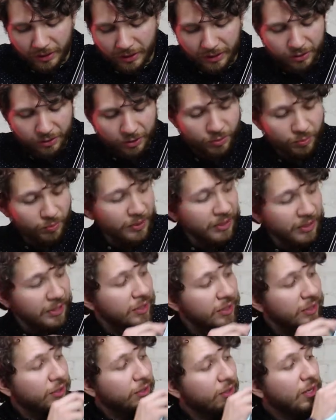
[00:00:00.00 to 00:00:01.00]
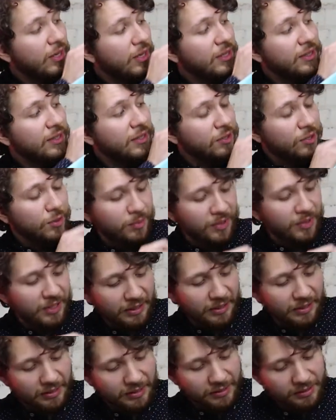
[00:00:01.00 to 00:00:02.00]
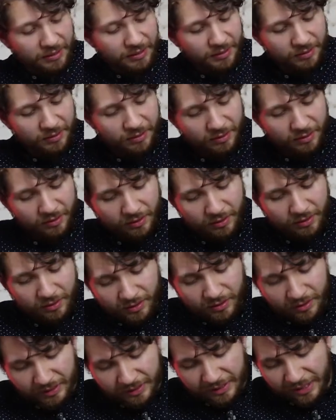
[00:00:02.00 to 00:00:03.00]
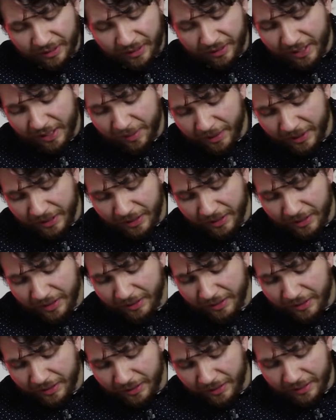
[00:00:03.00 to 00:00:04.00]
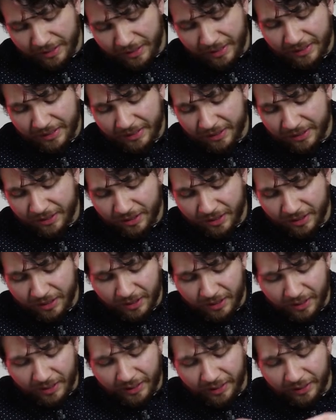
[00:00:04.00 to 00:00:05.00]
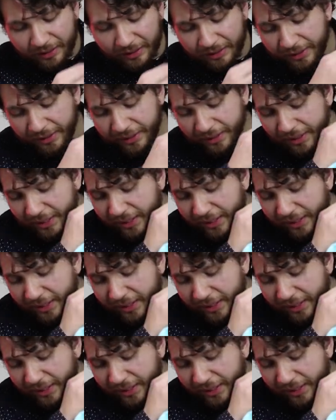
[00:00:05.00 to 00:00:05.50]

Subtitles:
and just run it across the instrument like this. And that'll keep it nice and clean.